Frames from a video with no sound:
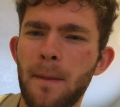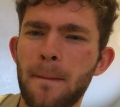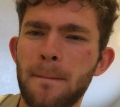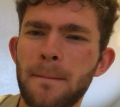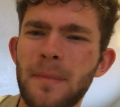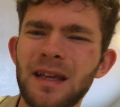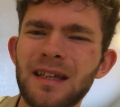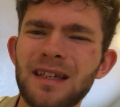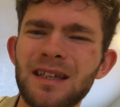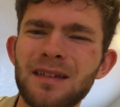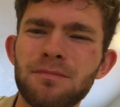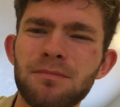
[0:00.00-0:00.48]

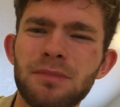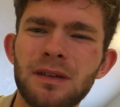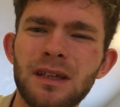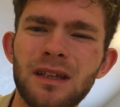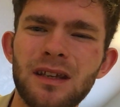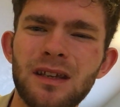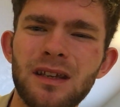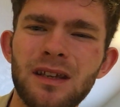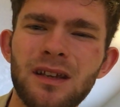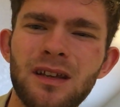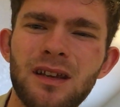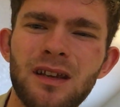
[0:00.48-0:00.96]
Make it
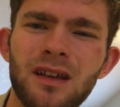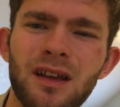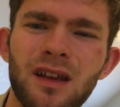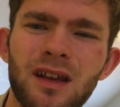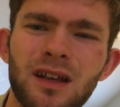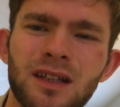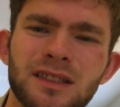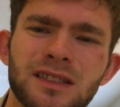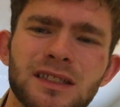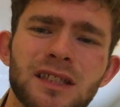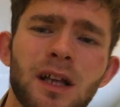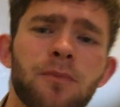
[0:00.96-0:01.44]
be
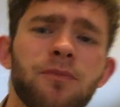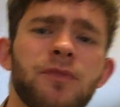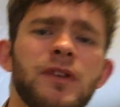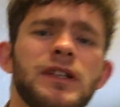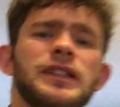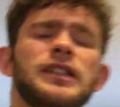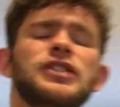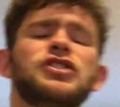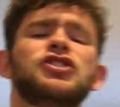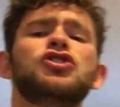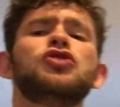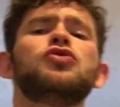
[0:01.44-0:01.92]

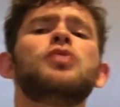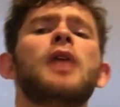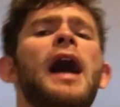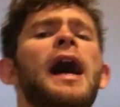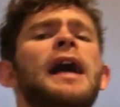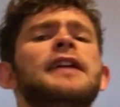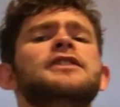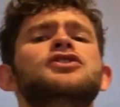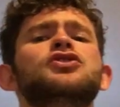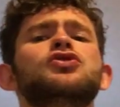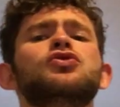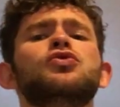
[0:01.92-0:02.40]
something that you
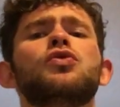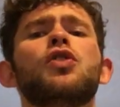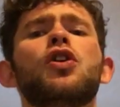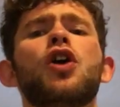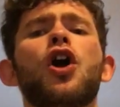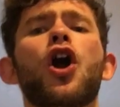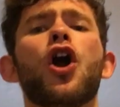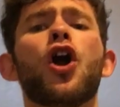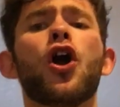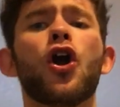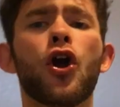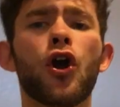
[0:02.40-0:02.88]
had to
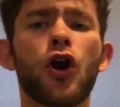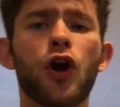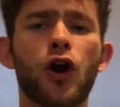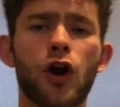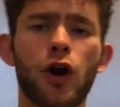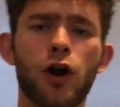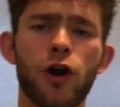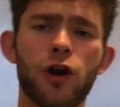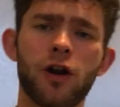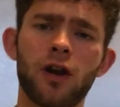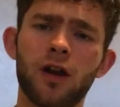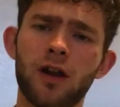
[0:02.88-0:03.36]

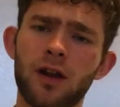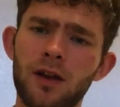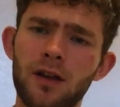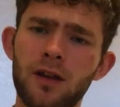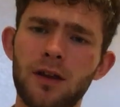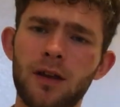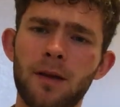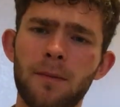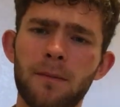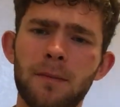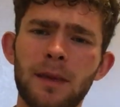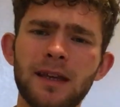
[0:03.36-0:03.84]
earn.
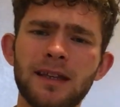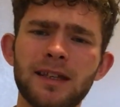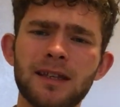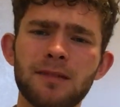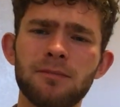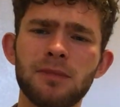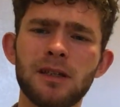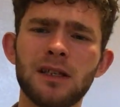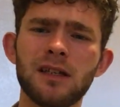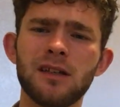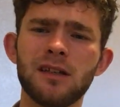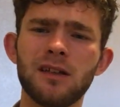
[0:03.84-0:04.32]
Make
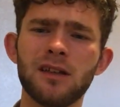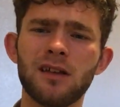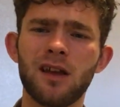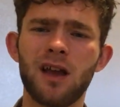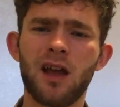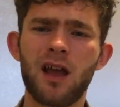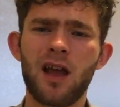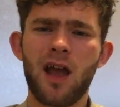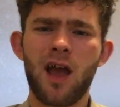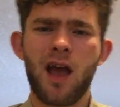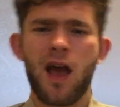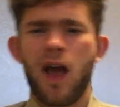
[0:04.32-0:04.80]
it be,
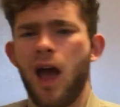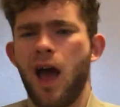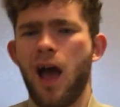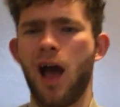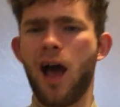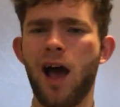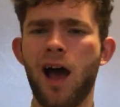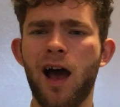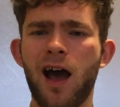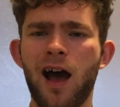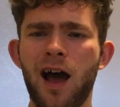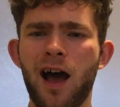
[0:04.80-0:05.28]

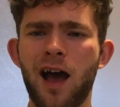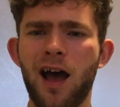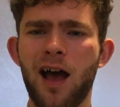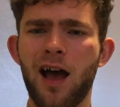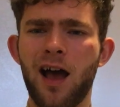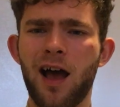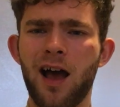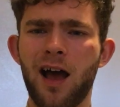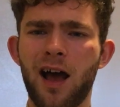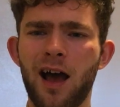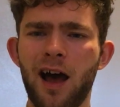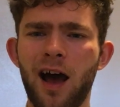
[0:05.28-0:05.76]

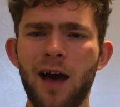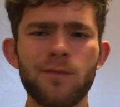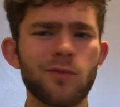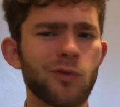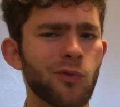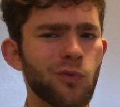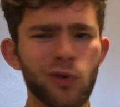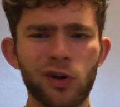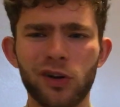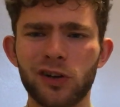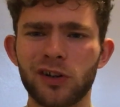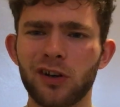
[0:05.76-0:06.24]
I've
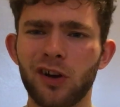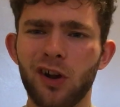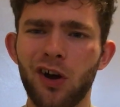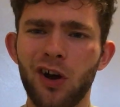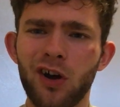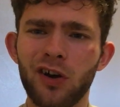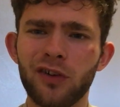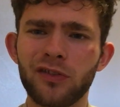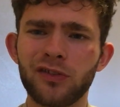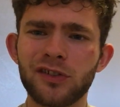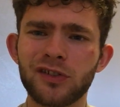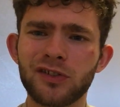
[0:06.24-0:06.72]
been working
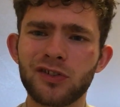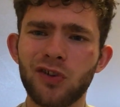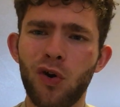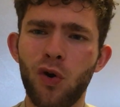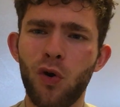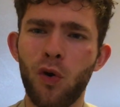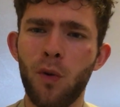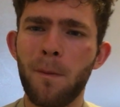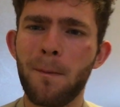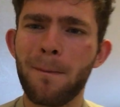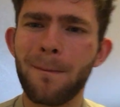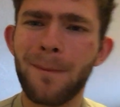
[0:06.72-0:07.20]
hard this
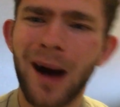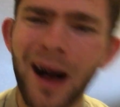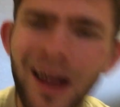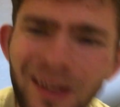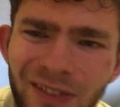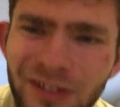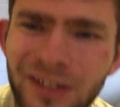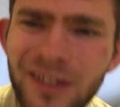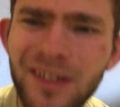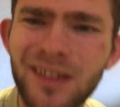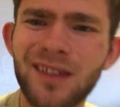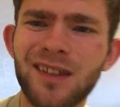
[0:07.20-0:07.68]
whole
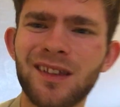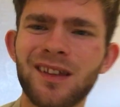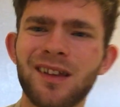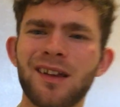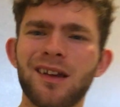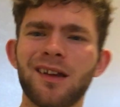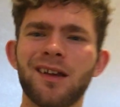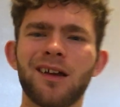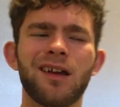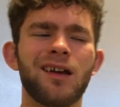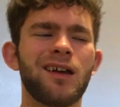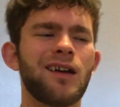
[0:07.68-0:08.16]
month.
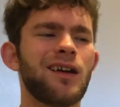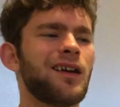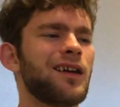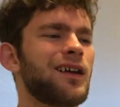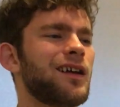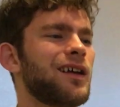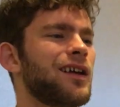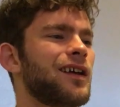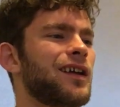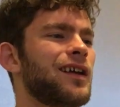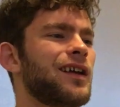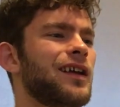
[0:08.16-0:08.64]

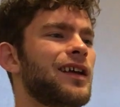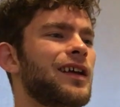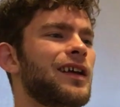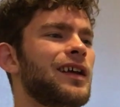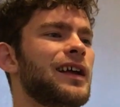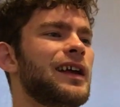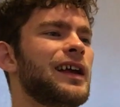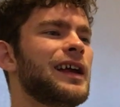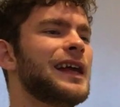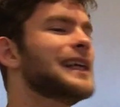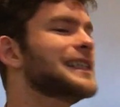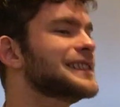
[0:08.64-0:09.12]

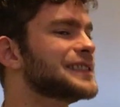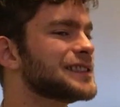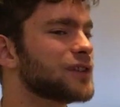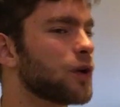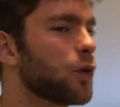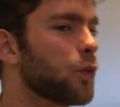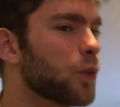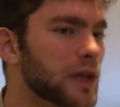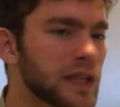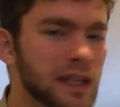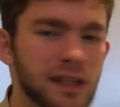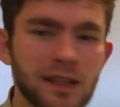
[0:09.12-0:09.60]
It's
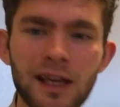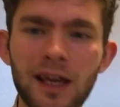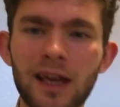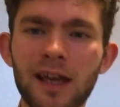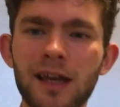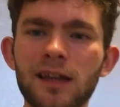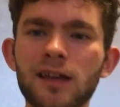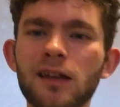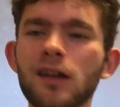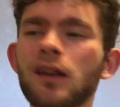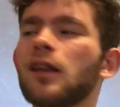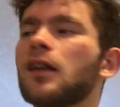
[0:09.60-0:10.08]
the
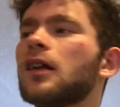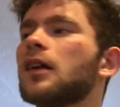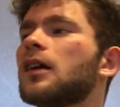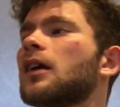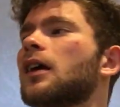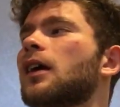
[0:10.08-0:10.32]
weekend.